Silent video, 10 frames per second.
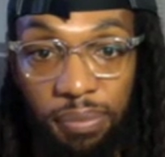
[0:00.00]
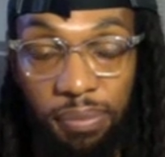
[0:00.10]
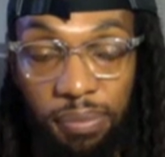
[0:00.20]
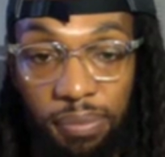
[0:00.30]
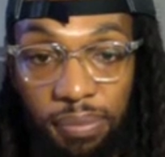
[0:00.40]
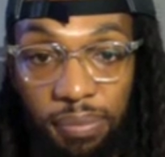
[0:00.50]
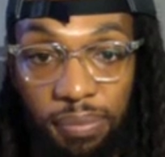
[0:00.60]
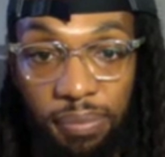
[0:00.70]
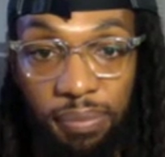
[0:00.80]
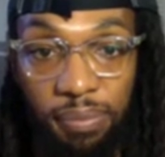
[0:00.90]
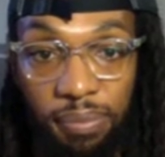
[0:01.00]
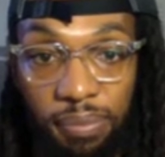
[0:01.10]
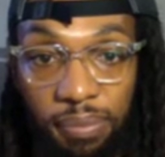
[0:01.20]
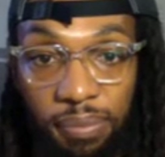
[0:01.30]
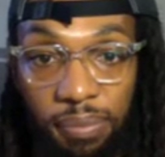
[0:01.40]

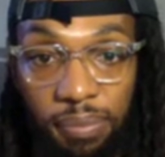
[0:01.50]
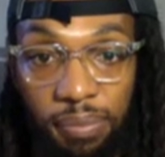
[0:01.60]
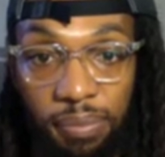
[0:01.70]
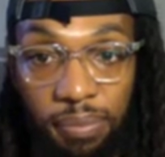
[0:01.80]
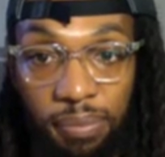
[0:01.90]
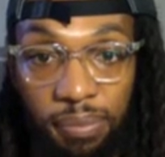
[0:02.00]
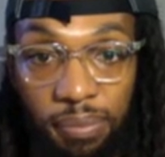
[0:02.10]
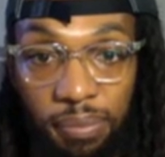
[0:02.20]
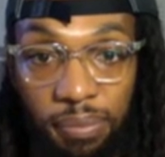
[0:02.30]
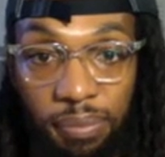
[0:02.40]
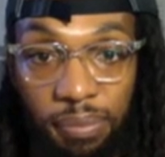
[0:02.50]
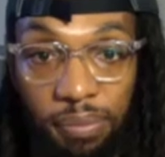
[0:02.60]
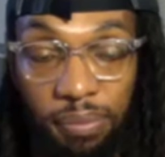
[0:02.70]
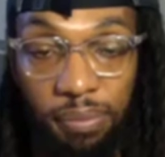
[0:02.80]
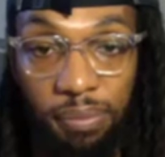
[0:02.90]

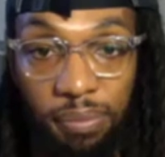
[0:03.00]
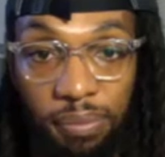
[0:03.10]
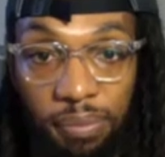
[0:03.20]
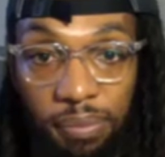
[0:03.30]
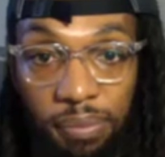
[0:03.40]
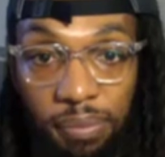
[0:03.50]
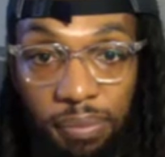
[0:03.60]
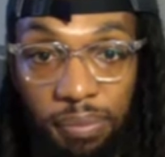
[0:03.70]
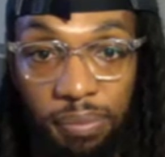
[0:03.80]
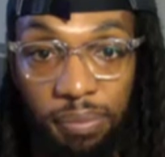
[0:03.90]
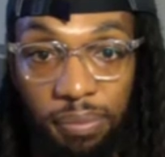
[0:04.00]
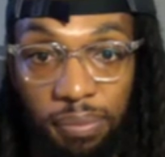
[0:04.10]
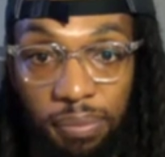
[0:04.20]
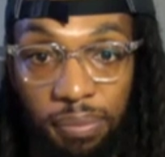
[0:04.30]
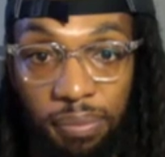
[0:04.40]

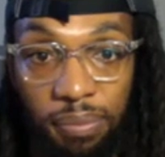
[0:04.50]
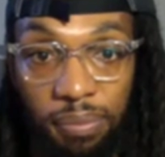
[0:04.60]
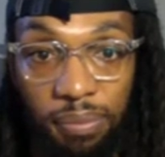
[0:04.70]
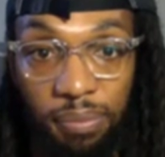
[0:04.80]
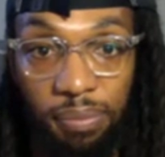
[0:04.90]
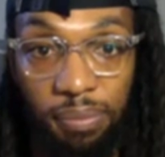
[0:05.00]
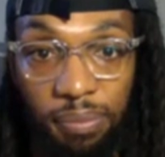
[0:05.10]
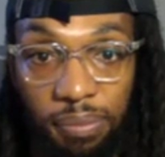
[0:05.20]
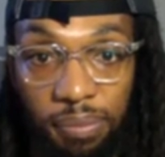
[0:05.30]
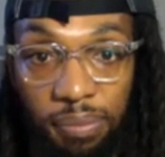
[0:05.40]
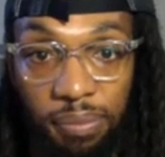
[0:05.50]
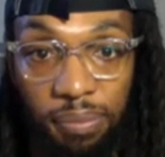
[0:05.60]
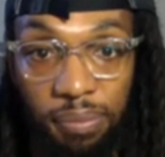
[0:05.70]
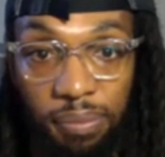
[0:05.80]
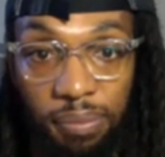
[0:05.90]

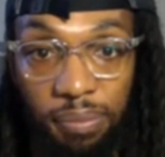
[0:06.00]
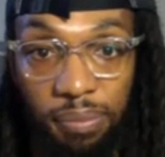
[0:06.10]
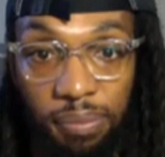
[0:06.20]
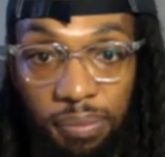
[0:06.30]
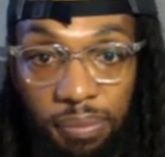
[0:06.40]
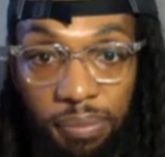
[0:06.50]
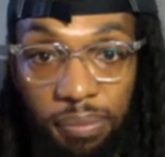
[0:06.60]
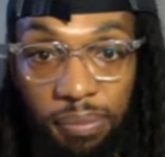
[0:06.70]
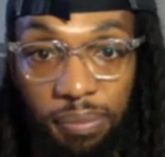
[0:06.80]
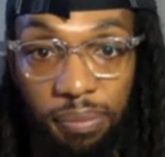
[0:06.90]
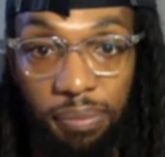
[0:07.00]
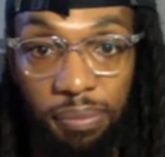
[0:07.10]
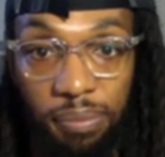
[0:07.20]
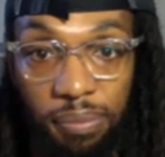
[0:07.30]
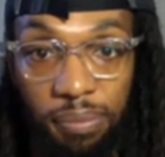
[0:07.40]
[no speech]